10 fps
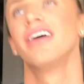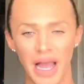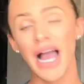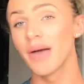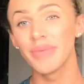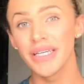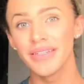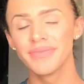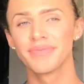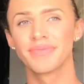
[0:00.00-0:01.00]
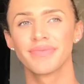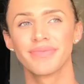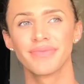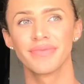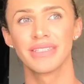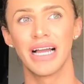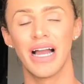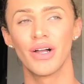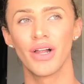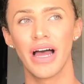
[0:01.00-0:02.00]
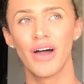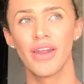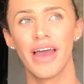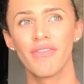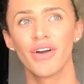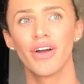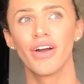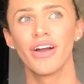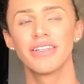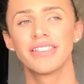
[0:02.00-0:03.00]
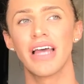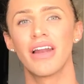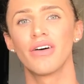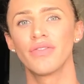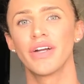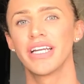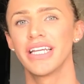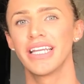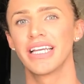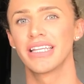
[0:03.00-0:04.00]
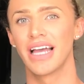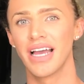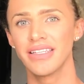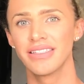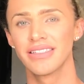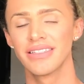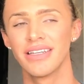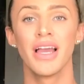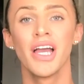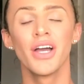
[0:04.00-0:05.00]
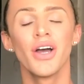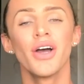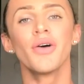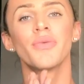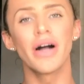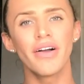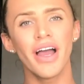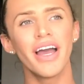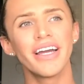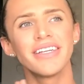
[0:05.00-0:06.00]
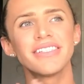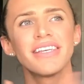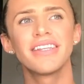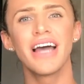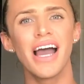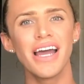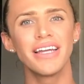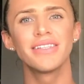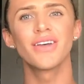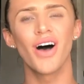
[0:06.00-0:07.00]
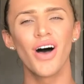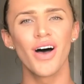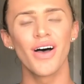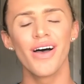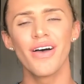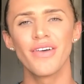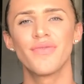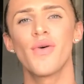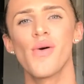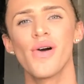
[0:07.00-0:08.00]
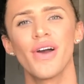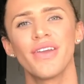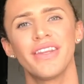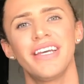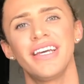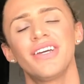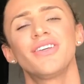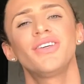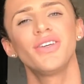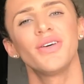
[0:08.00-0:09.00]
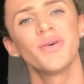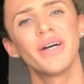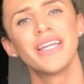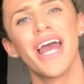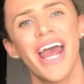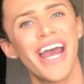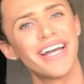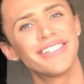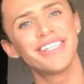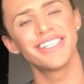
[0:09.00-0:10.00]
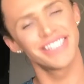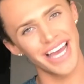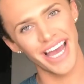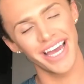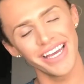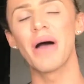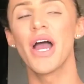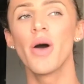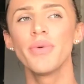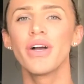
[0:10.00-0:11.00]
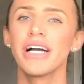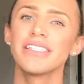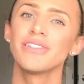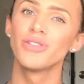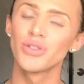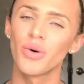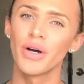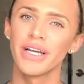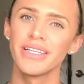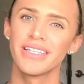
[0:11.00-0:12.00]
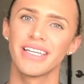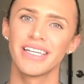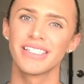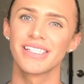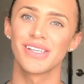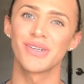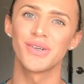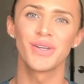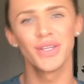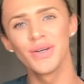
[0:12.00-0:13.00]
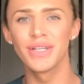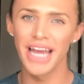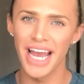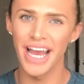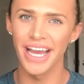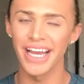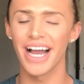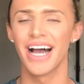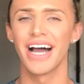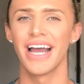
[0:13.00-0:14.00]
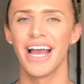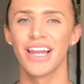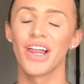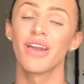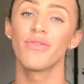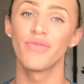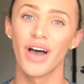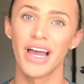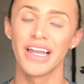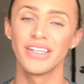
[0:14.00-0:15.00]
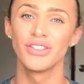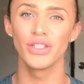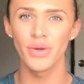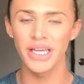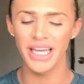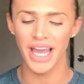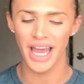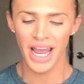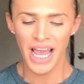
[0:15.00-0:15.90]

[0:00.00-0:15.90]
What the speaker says: Happy. I'll never settle for anything less. Well, guys, that is all for the Q&A today. I hope you guys enjoyed this little Q&A. I had a lot of fun doing it.